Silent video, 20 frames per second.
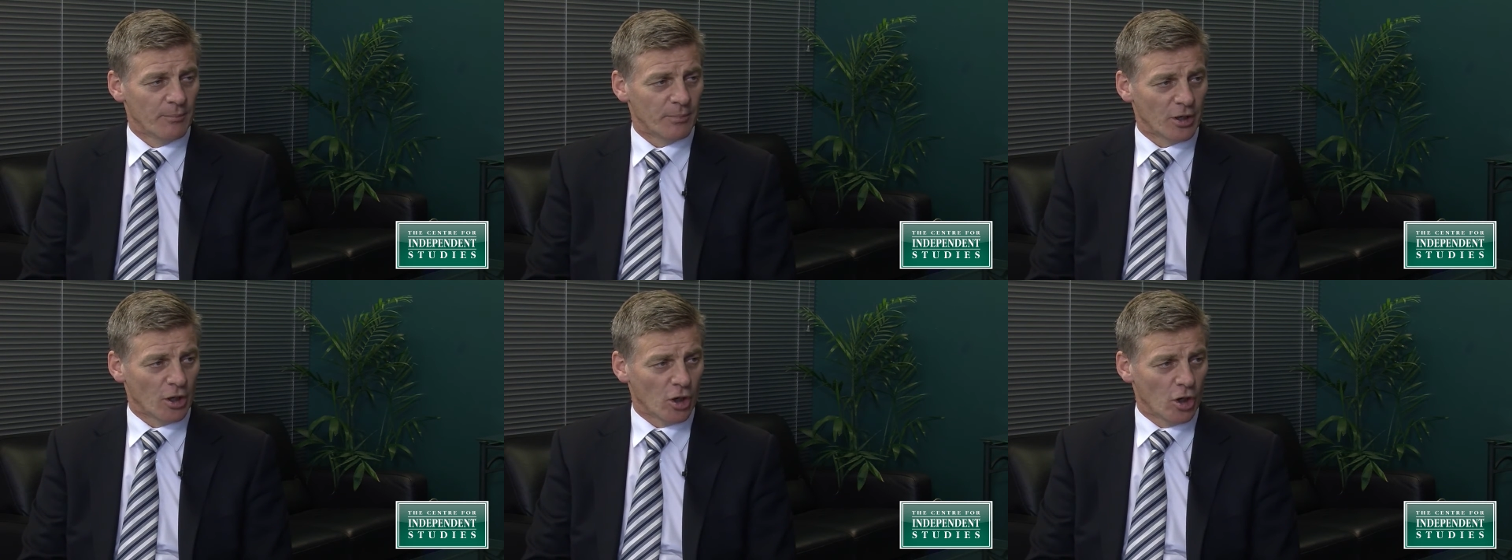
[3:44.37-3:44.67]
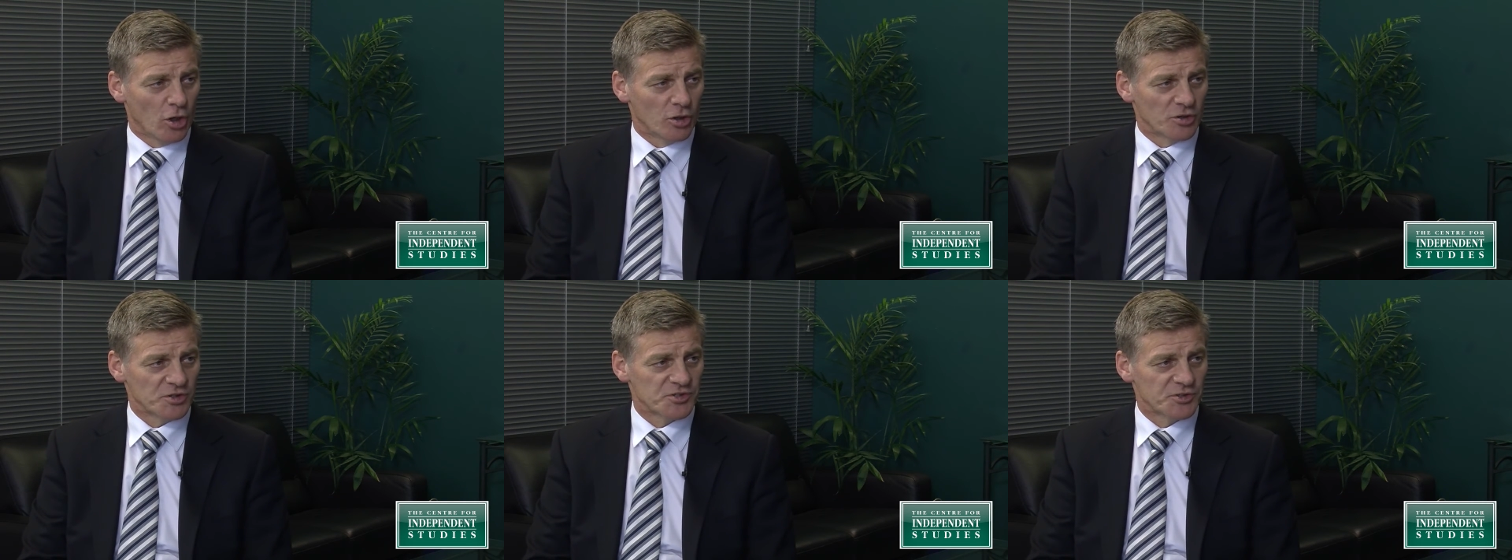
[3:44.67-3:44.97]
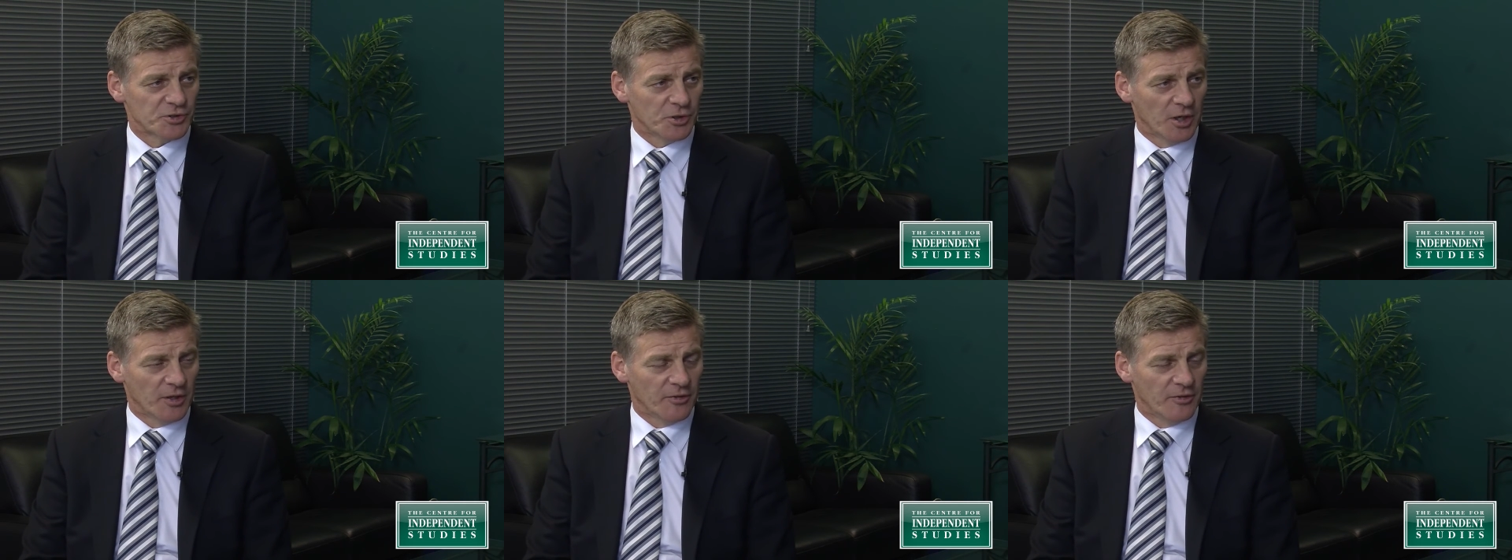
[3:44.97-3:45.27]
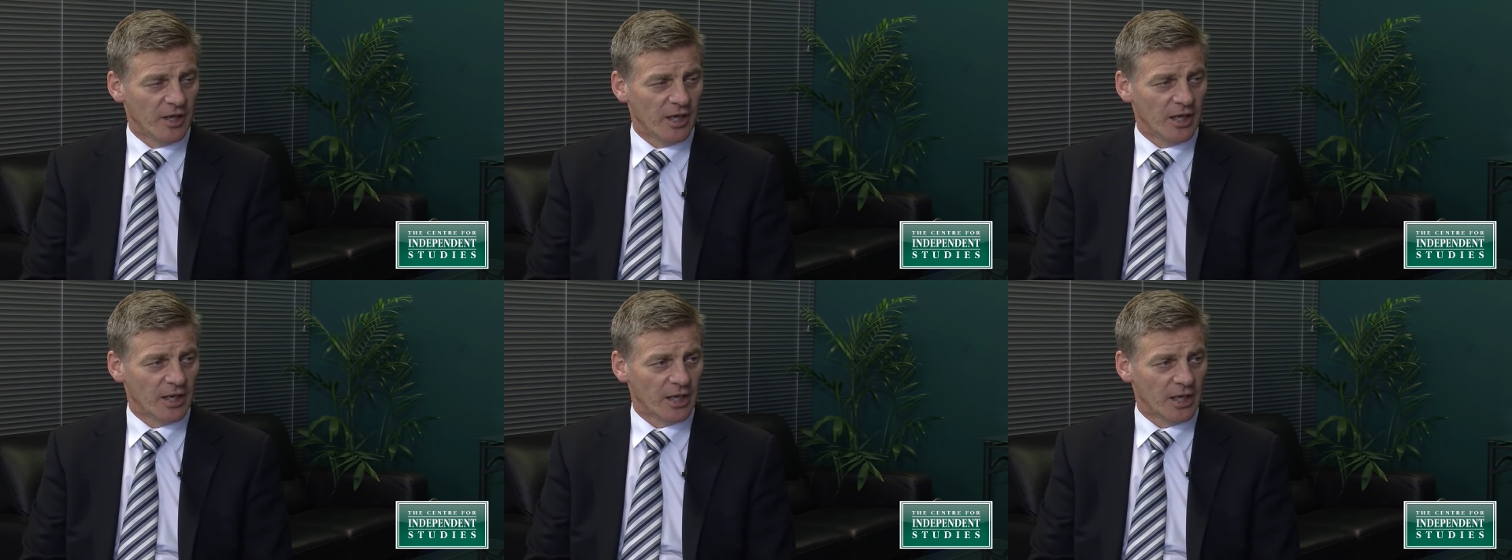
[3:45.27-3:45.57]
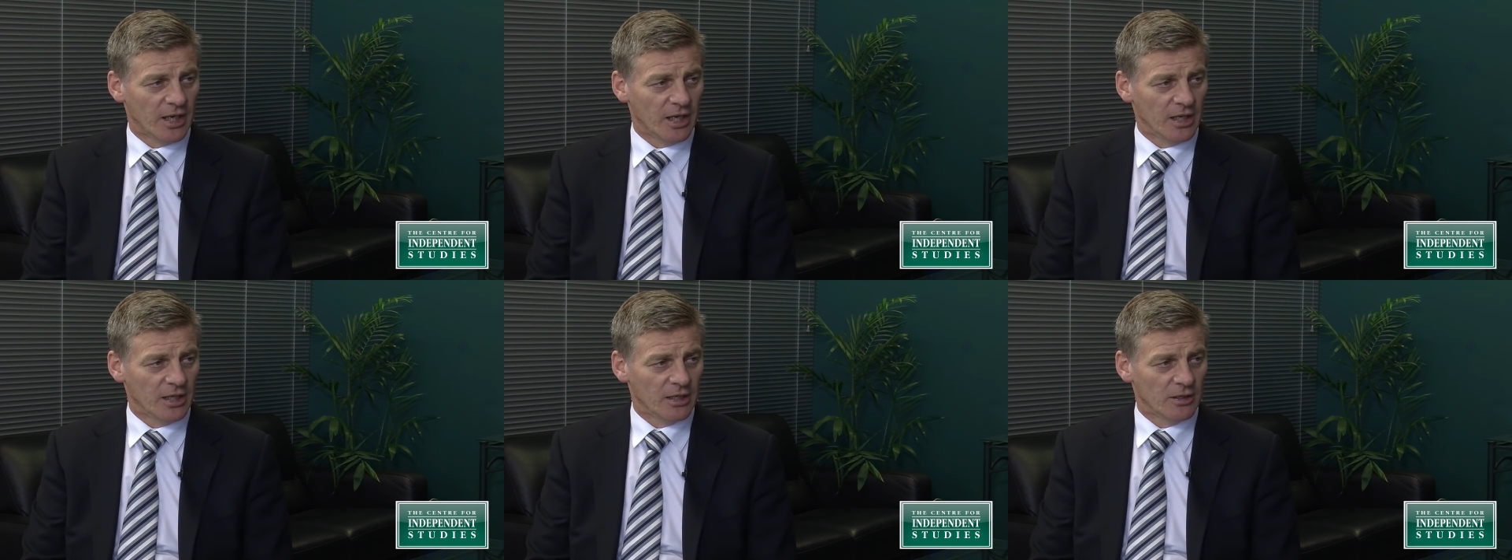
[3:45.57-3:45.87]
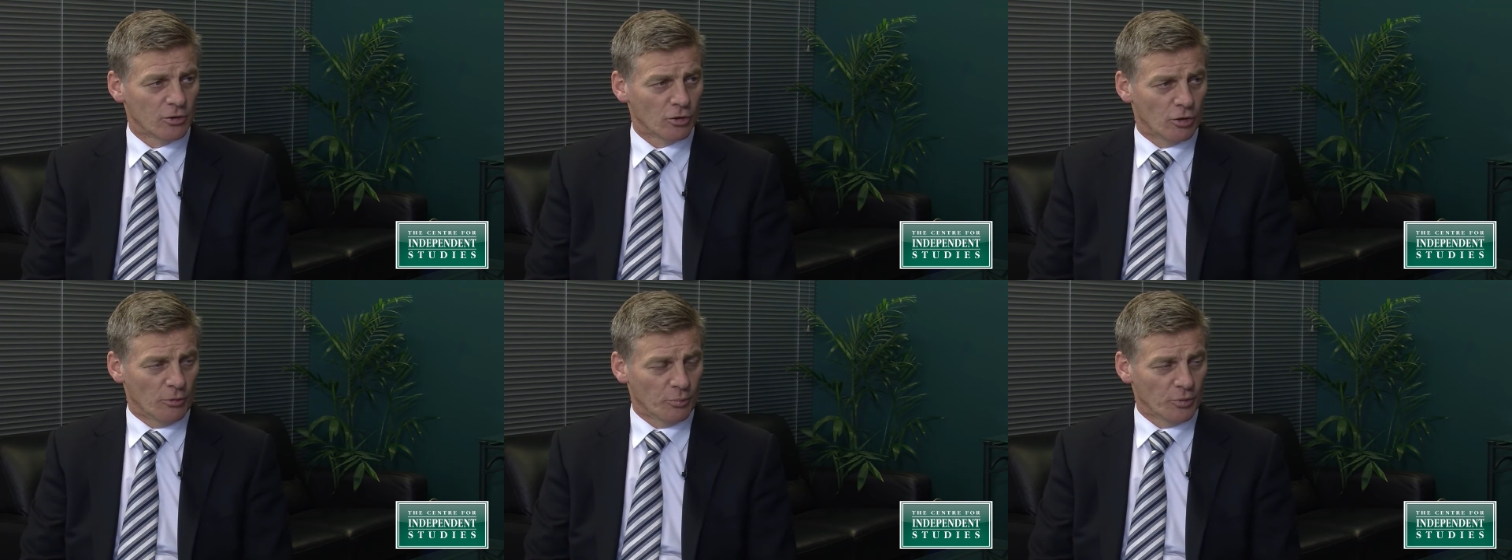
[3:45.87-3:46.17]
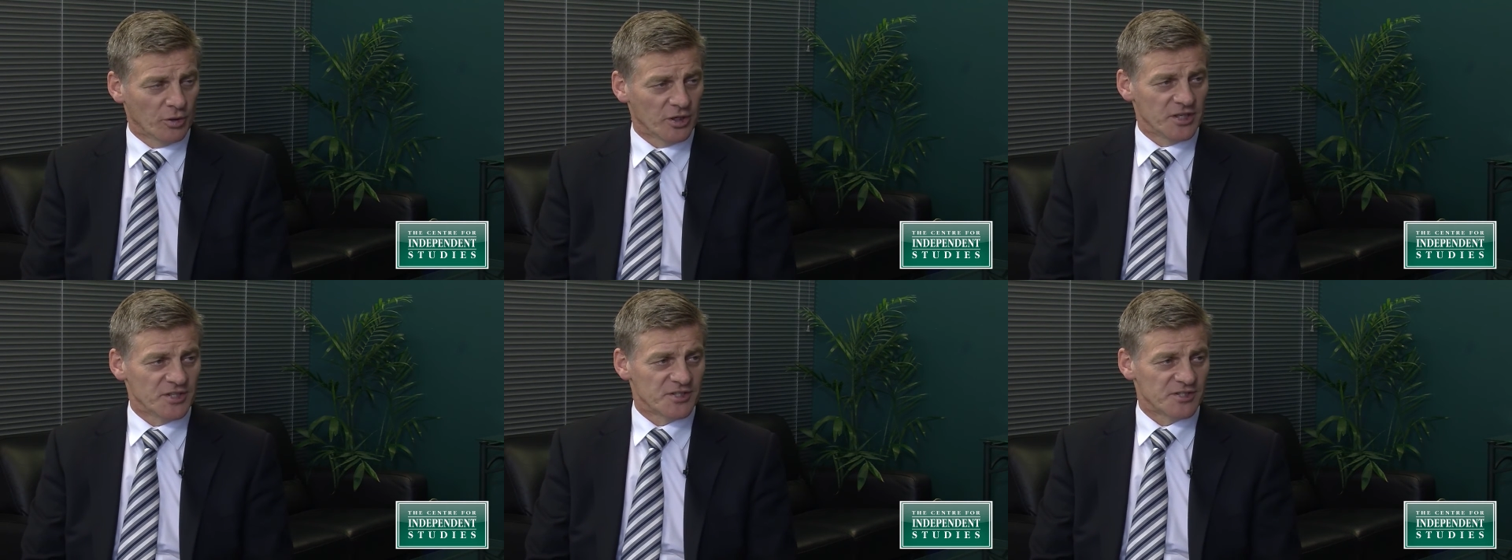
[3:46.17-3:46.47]
But alongside that, a
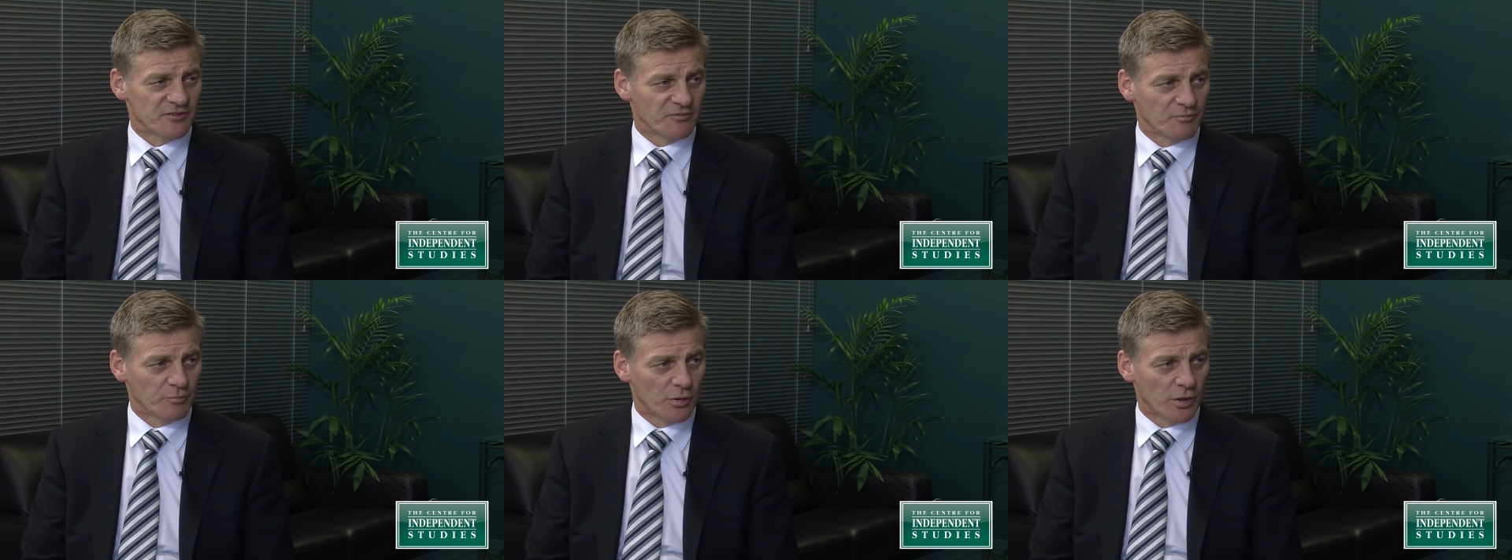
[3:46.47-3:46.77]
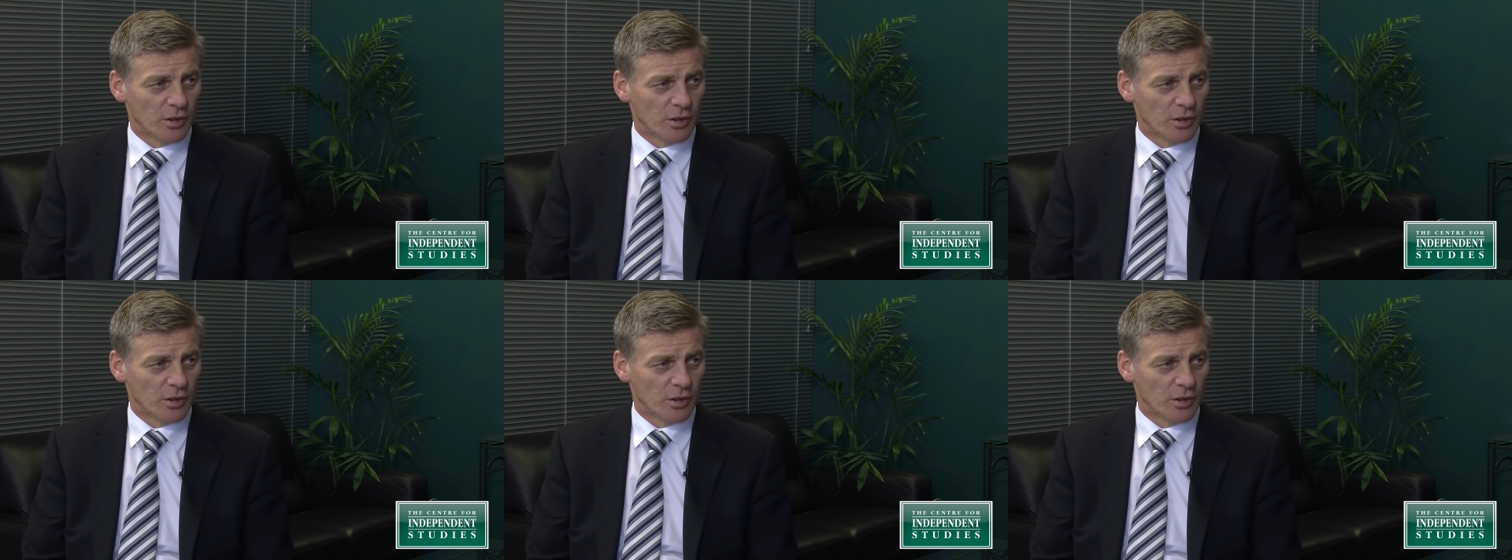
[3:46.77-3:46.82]
comprehensive